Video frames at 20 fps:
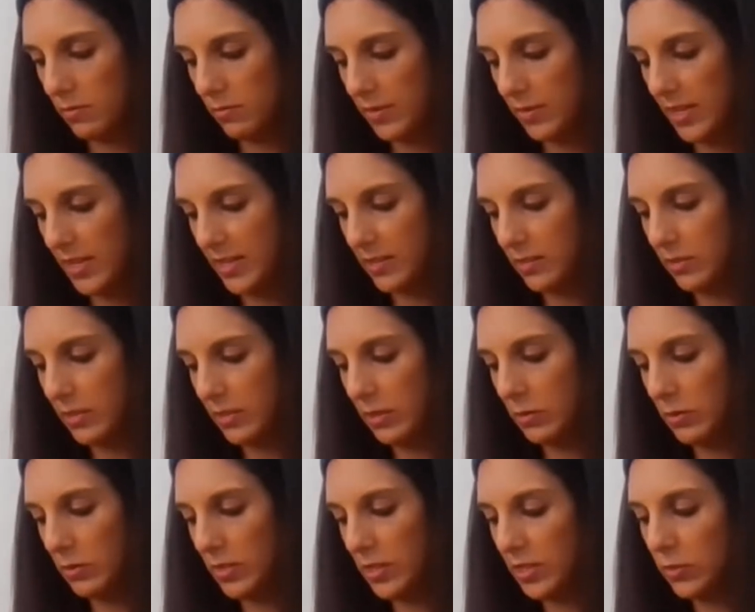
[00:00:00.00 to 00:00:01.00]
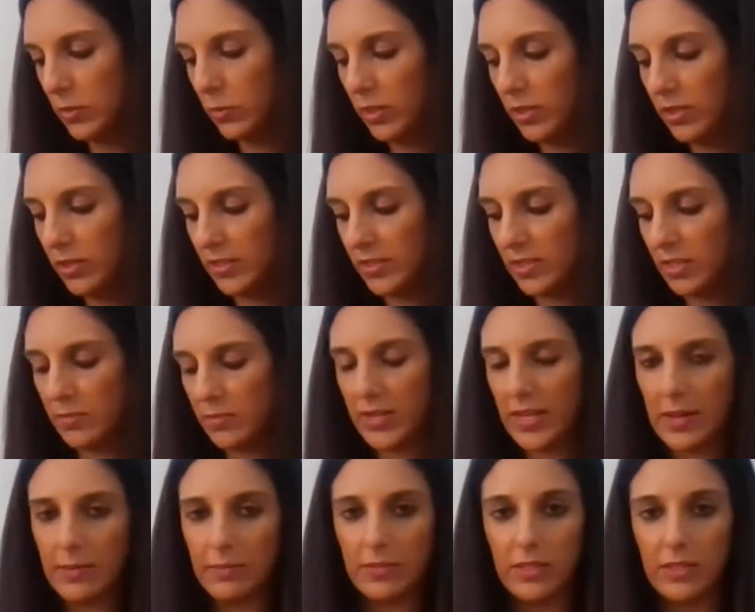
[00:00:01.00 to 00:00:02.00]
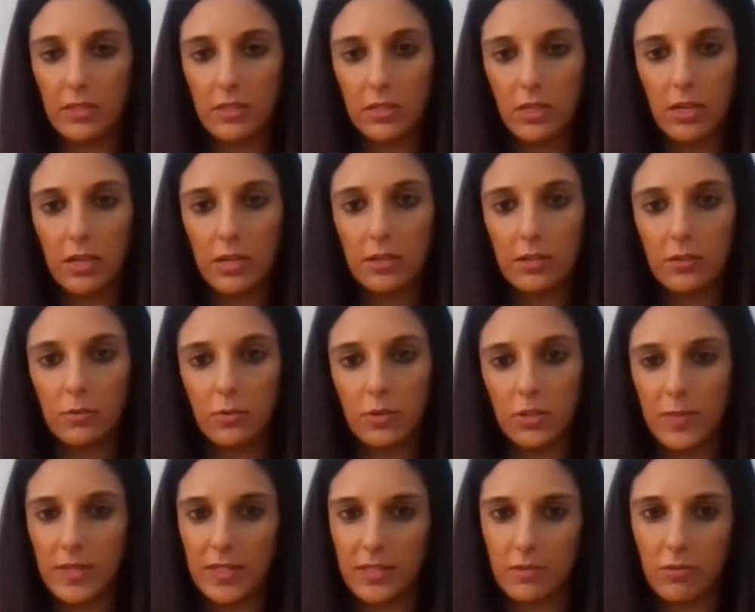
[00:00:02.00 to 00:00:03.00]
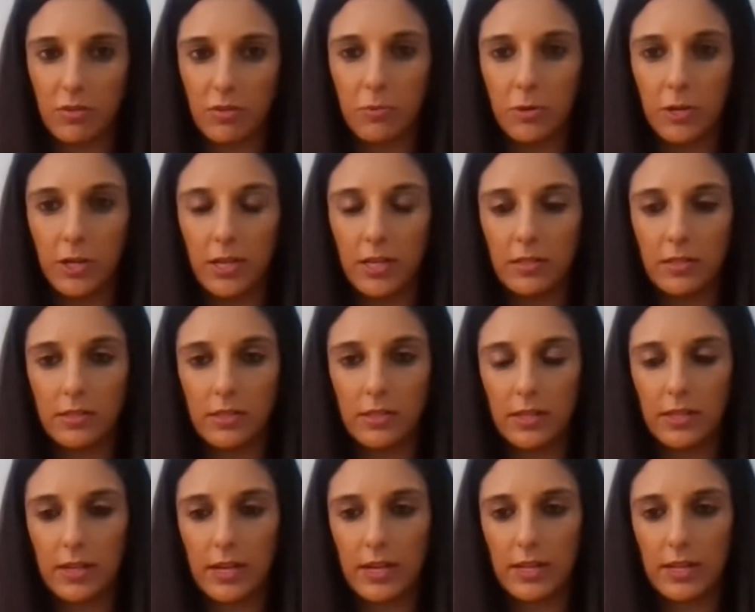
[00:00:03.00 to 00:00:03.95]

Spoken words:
Okay, so this one is going to be kept in the dark, which means I'm going to put it inside the